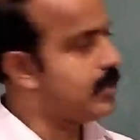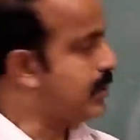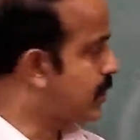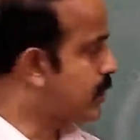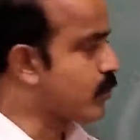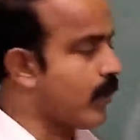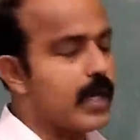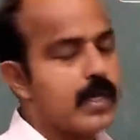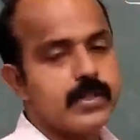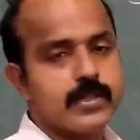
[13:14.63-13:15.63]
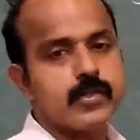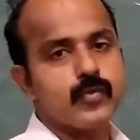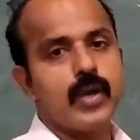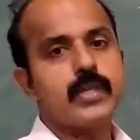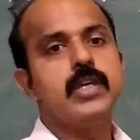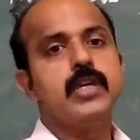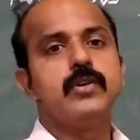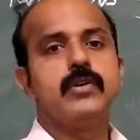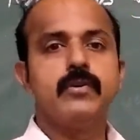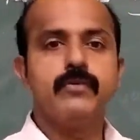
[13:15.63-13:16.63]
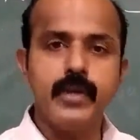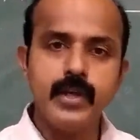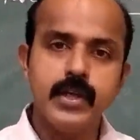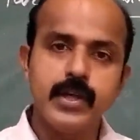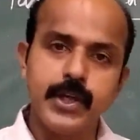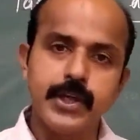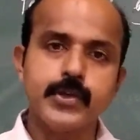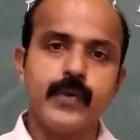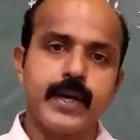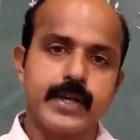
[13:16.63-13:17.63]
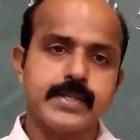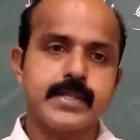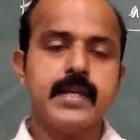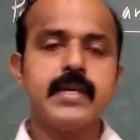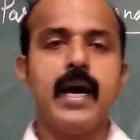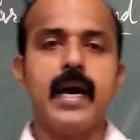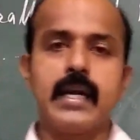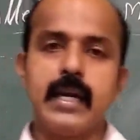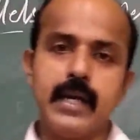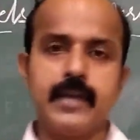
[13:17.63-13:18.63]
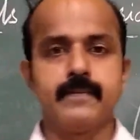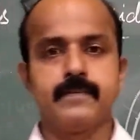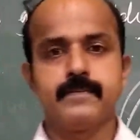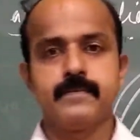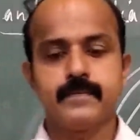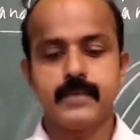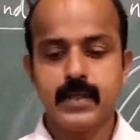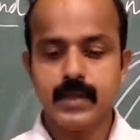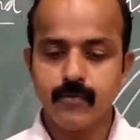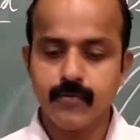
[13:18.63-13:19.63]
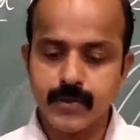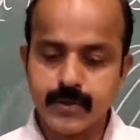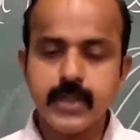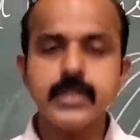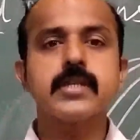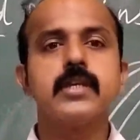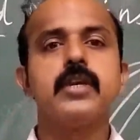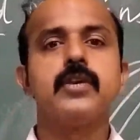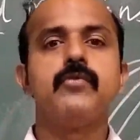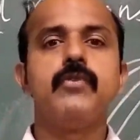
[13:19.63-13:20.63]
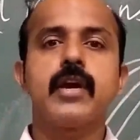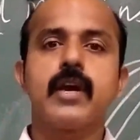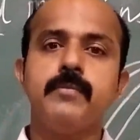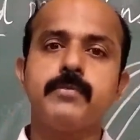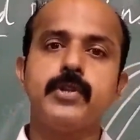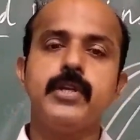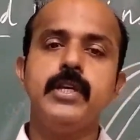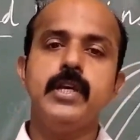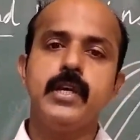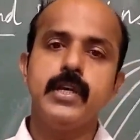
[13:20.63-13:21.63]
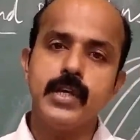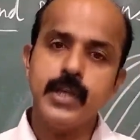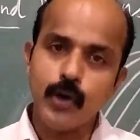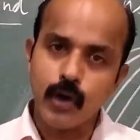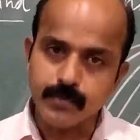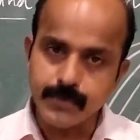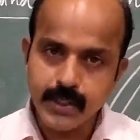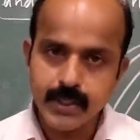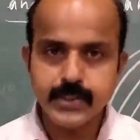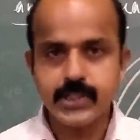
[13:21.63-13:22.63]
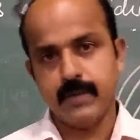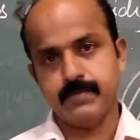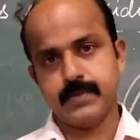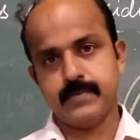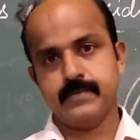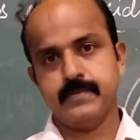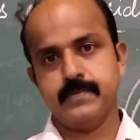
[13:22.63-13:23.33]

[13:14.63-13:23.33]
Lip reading: This is what we need to understand and learn. From this we come to the end of the chapter.